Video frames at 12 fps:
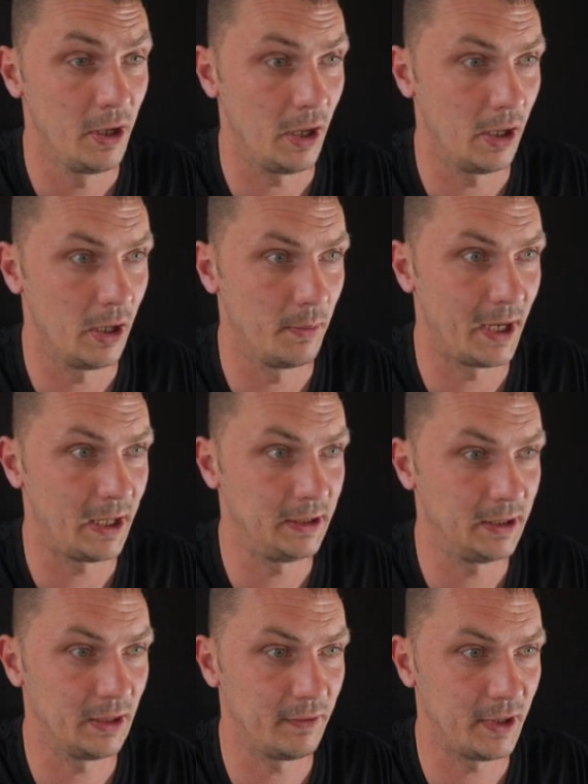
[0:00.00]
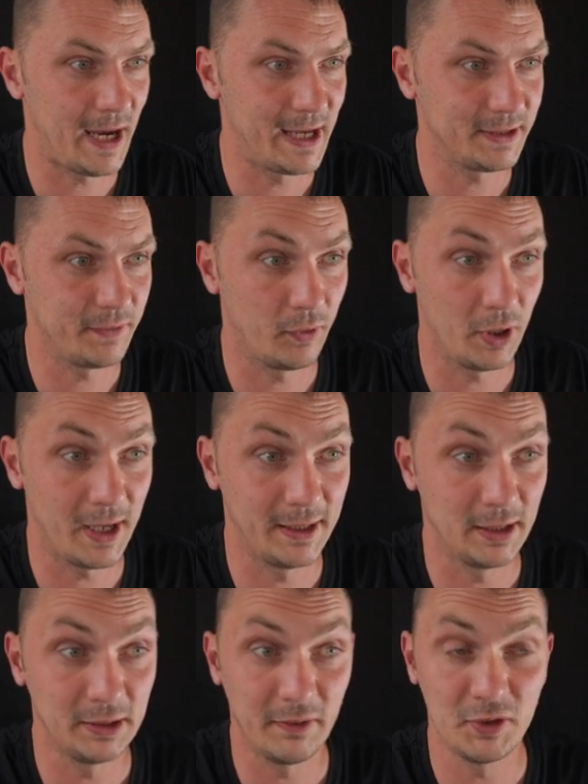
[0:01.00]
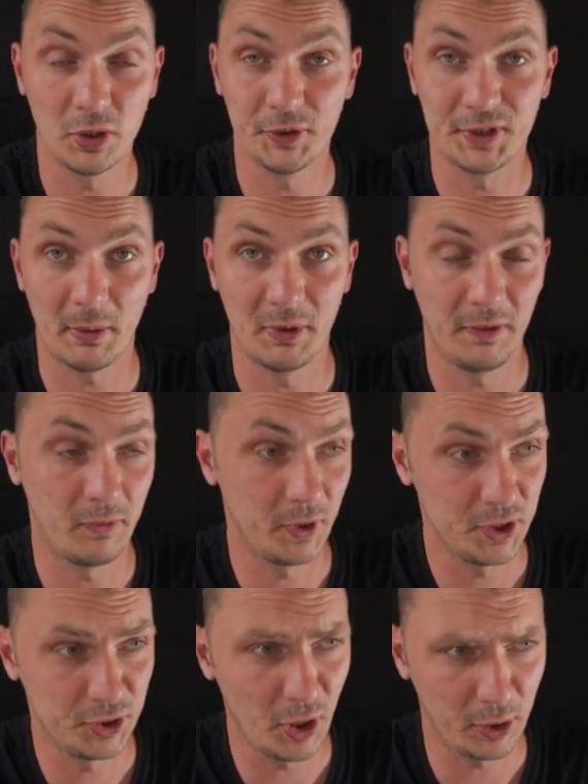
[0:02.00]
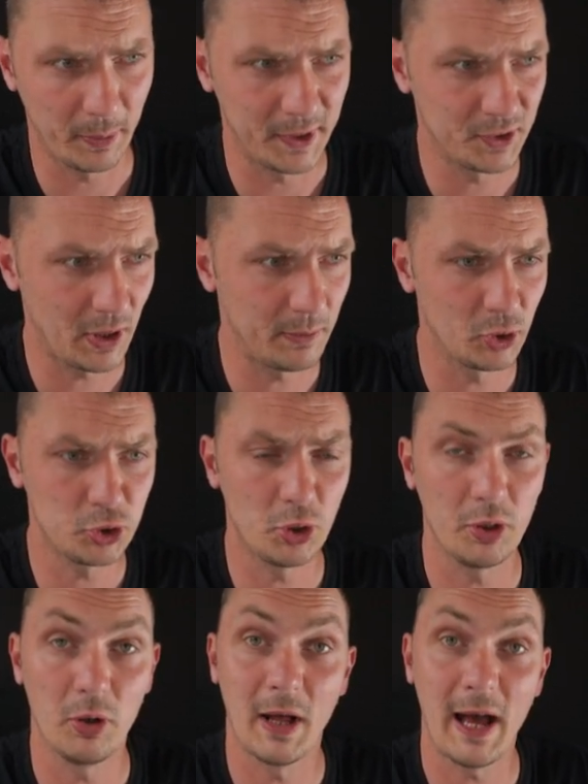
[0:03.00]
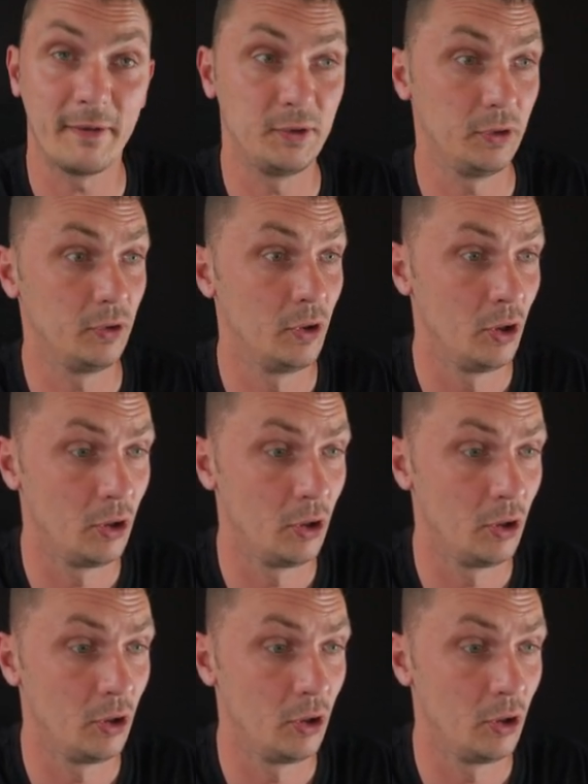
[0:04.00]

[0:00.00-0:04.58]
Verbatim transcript: Uh, but I never asked for an individual summary for each document, so I'm not sure. You'll have to